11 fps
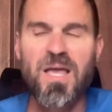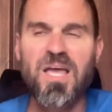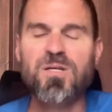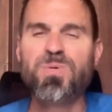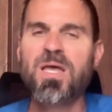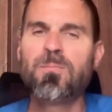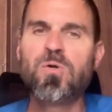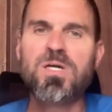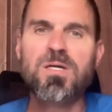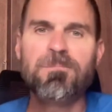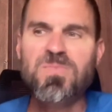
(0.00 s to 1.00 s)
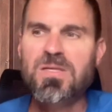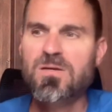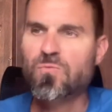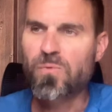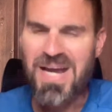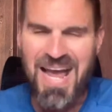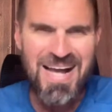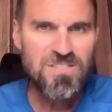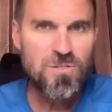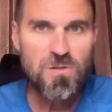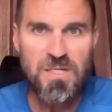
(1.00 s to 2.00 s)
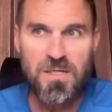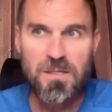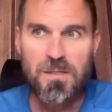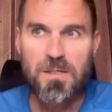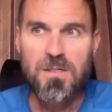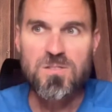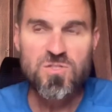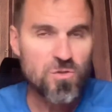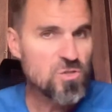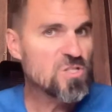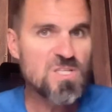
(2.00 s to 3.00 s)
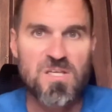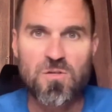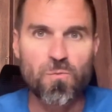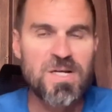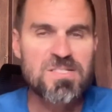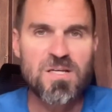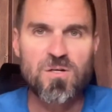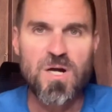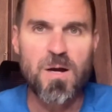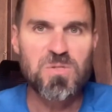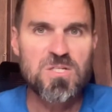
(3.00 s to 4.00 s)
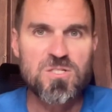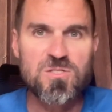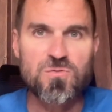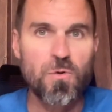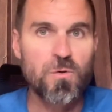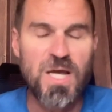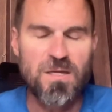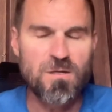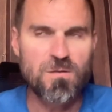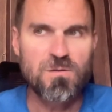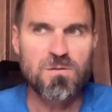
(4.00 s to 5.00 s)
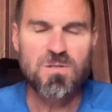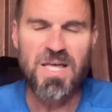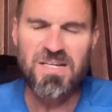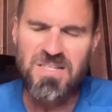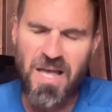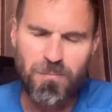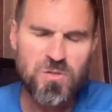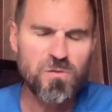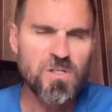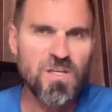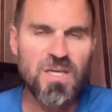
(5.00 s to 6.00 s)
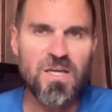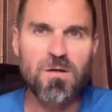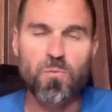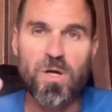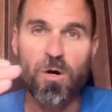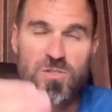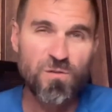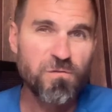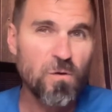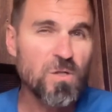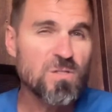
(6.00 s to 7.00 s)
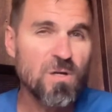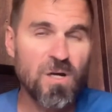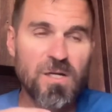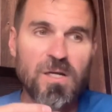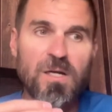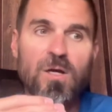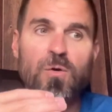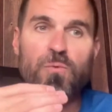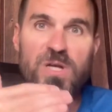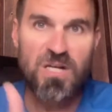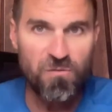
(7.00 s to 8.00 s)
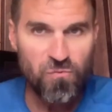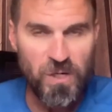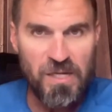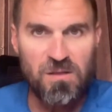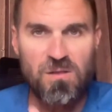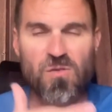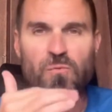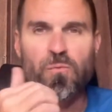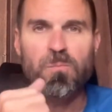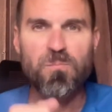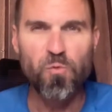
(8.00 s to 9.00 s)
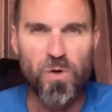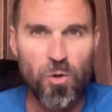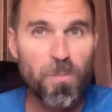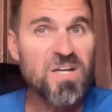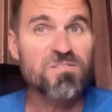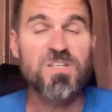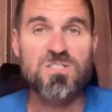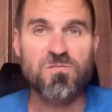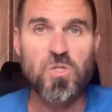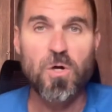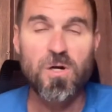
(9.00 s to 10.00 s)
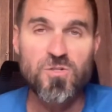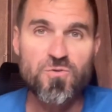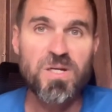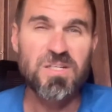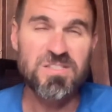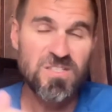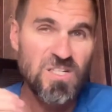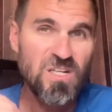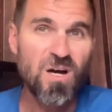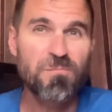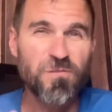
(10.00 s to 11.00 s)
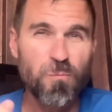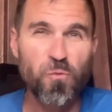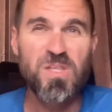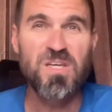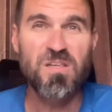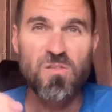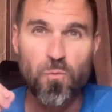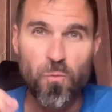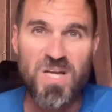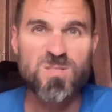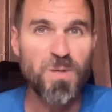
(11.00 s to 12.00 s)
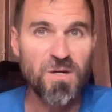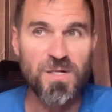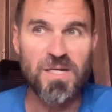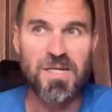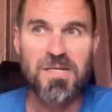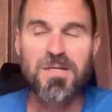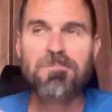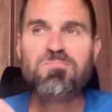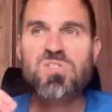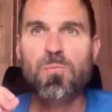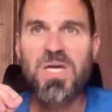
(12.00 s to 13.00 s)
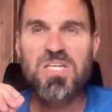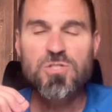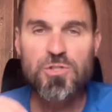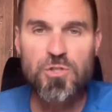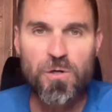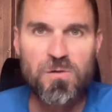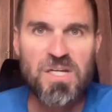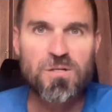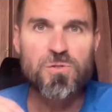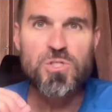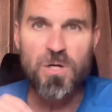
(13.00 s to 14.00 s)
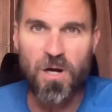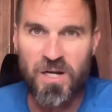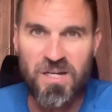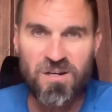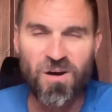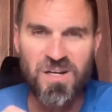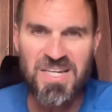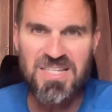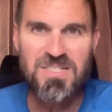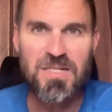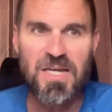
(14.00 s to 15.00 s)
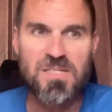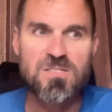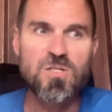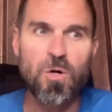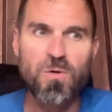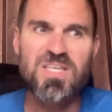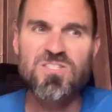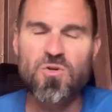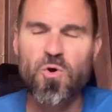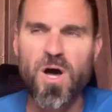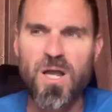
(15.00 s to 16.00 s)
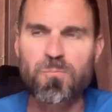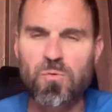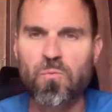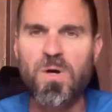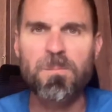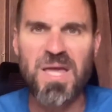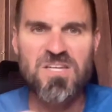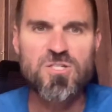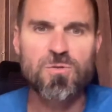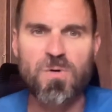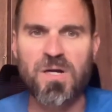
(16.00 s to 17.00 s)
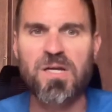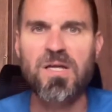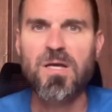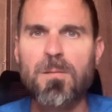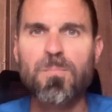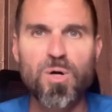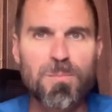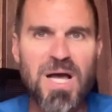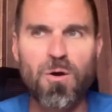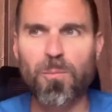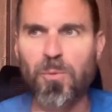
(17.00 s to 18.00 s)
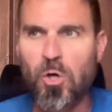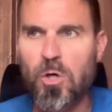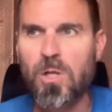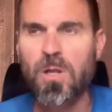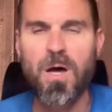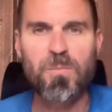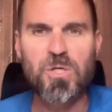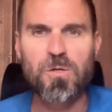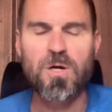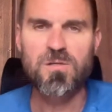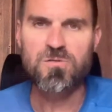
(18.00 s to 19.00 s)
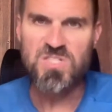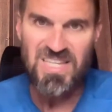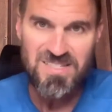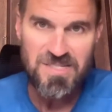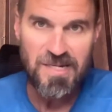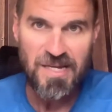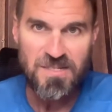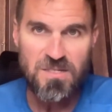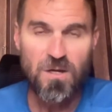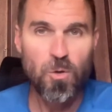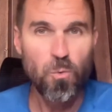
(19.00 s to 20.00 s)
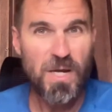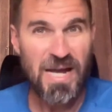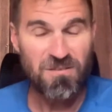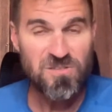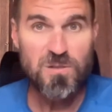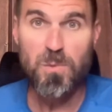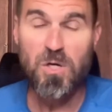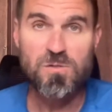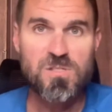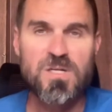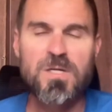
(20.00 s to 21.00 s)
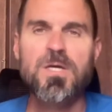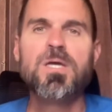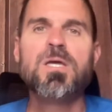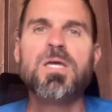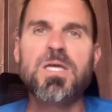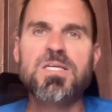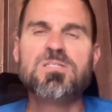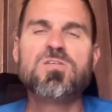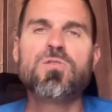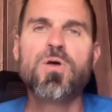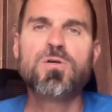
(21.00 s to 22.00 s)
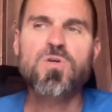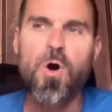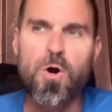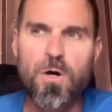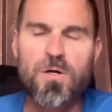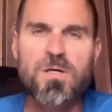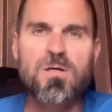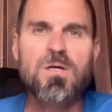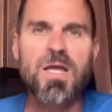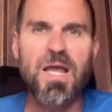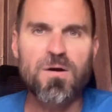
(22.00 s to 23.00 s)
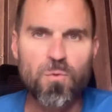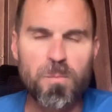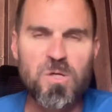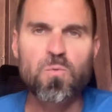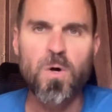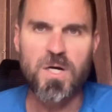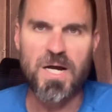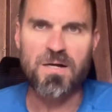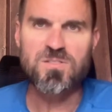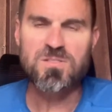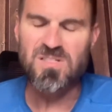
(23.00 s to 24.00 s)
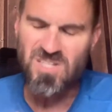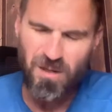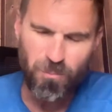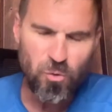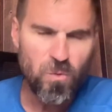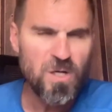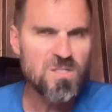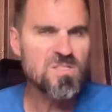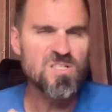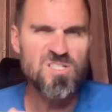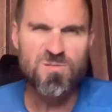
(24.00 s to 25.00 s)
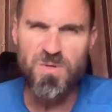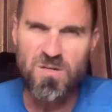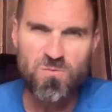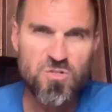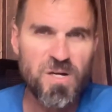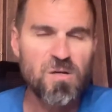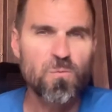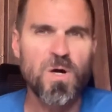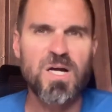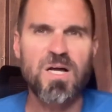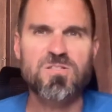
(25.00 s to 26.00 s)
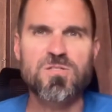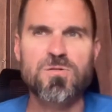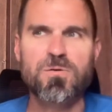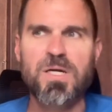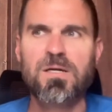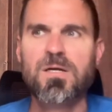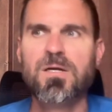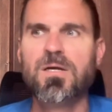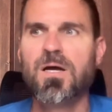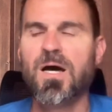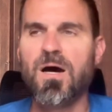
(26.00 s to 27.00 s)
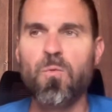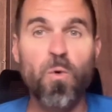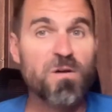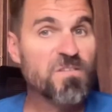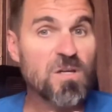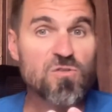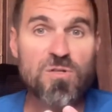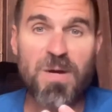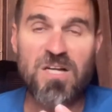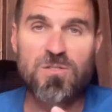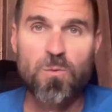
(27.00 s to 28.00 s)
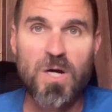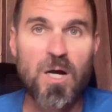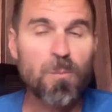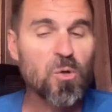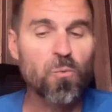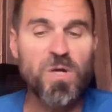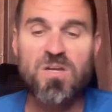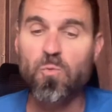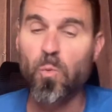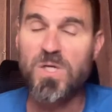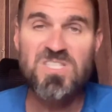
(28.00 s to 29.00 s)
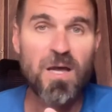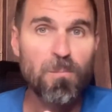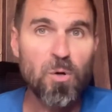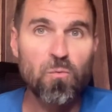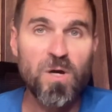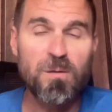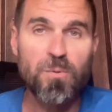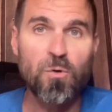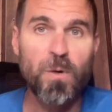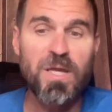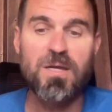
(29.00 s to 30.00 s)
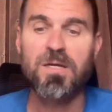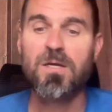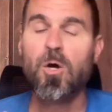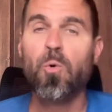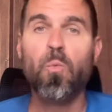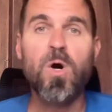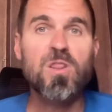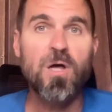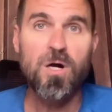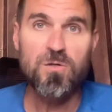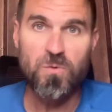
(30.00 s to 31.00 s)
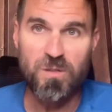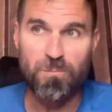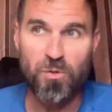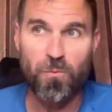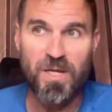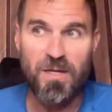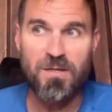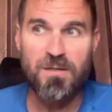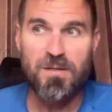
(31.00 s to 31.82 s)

and to be able to react to the surges in the race that your competition is throwing at you. That is absolutely key. And we also focus on recovery. The real benefits of your hard training is going to come from within the rest period. So make sure that you're jogging on easy days. Don't get so caught up with what pace you're running per mile or per kilometer on those easy days. What counts the most is those hard anaerobic workouts, the tempo runs, the speed training workouts you're doing. Uh, one VO2 max workout per week, one tempo run per week, one long run per week.